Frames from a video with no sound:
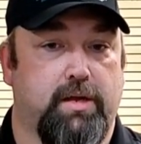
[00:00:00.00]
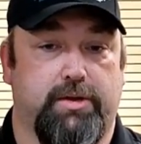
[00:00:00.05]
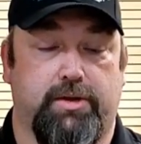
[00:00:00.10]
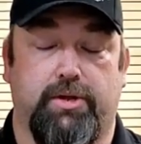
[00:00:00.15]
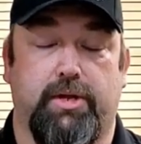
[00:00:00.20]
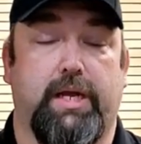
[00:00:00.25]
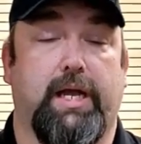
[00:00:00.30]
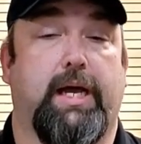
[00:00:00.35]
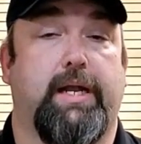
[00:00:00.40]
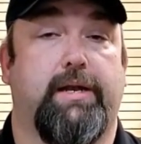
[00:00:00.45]
Do
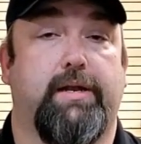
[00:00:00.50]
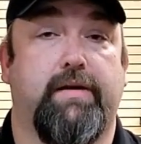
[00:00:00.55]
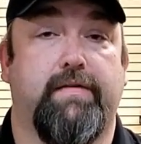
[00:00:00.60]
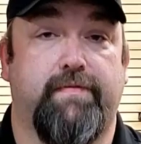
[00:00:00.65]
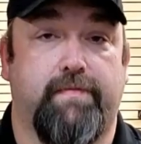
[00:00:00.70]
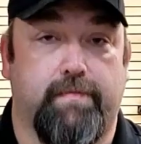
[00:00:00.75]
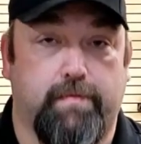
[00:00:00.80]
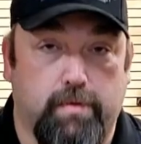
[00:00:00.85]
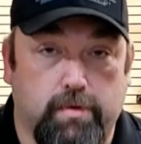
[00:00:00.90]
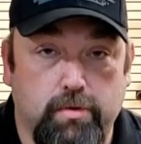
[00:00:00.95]
you got
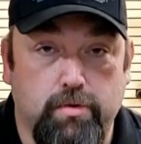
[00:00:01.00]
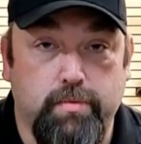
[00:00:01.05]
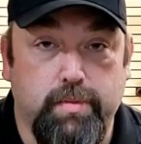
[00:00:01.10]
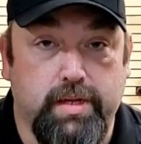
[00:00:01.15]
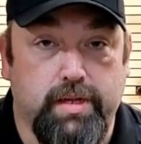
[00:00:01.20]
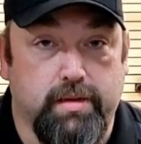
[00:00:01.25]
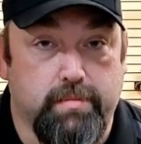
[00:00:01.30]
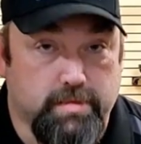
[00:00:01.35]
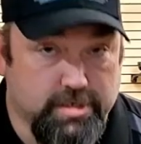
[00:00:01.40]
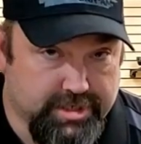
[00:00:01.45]
enough room
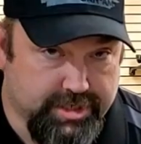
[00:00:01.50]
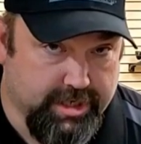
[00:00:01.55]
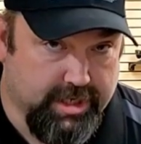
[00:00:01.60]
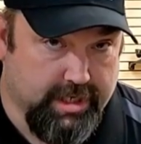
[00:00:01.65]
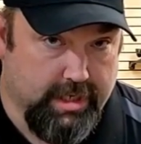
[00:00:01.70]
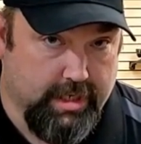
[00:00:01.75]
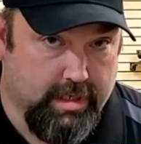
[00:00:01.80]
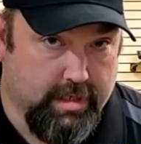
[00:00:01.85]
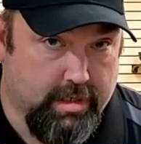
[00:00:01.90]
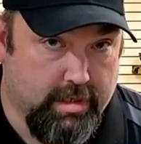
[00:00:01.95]
in the
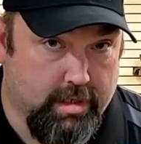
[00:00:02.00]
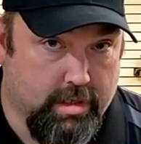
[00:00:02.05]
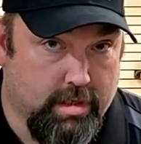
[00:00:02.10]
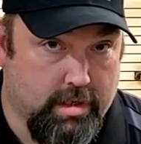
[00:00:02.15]
machine?